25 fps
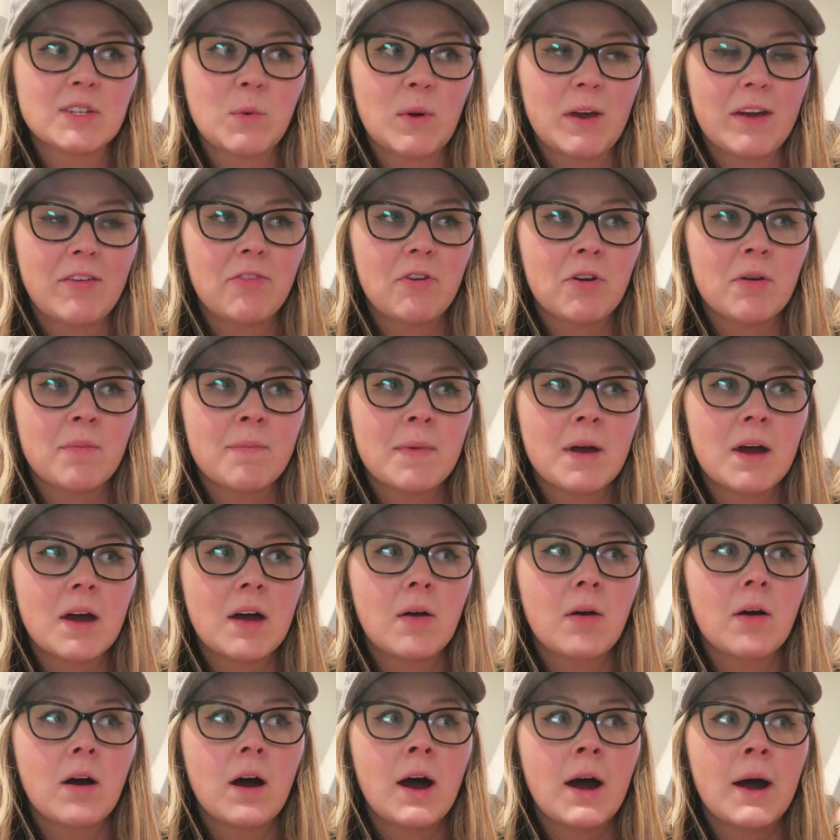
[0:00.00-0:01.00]
away from
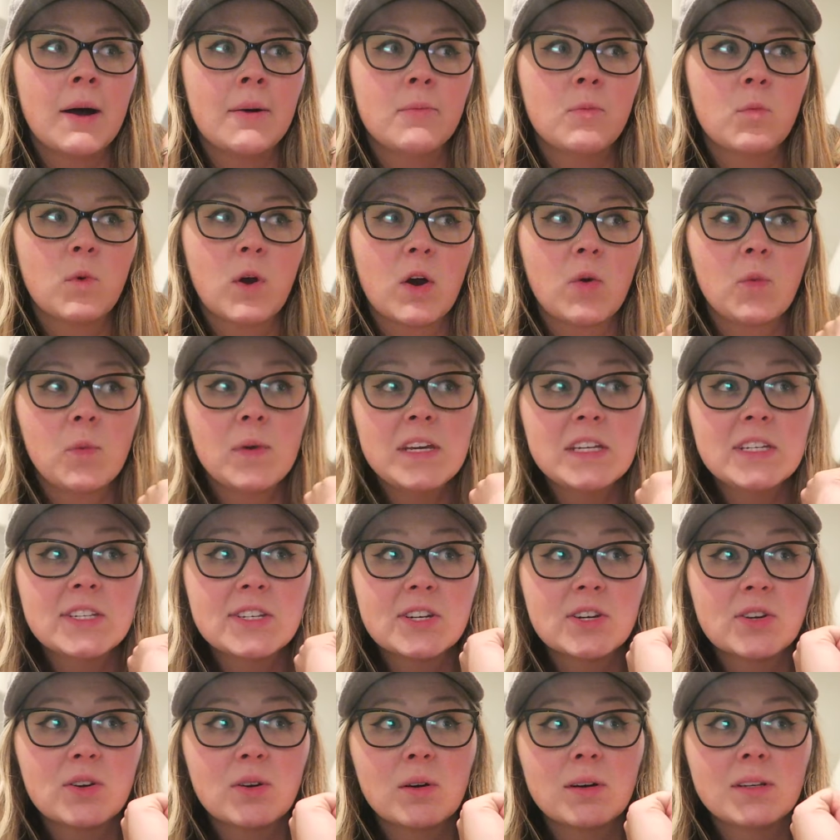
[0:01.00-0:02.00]
um, where we
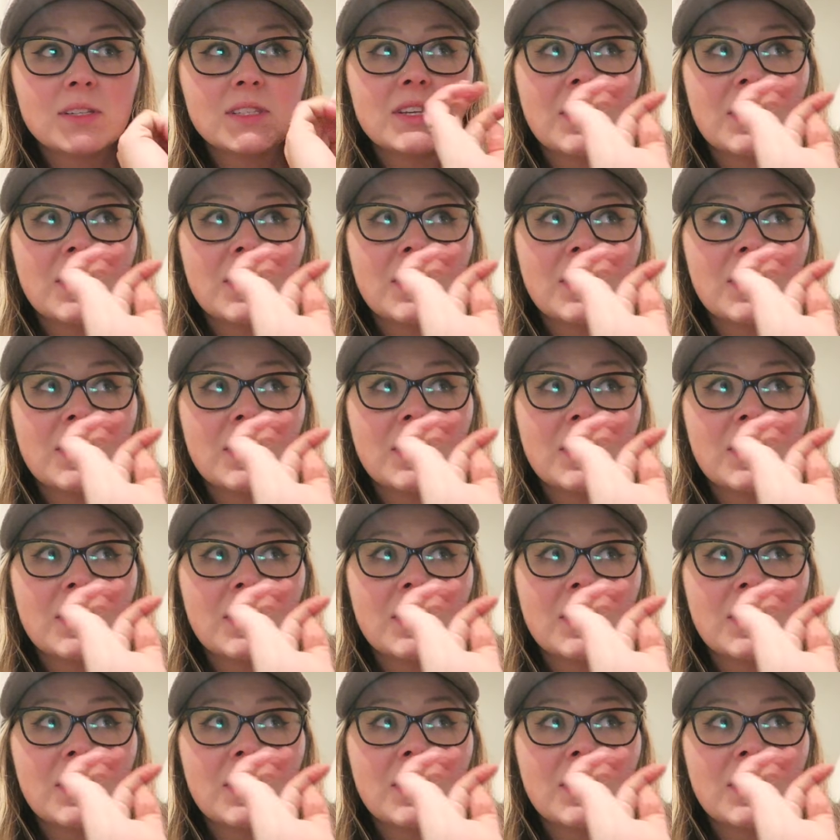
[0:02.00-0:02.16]
do.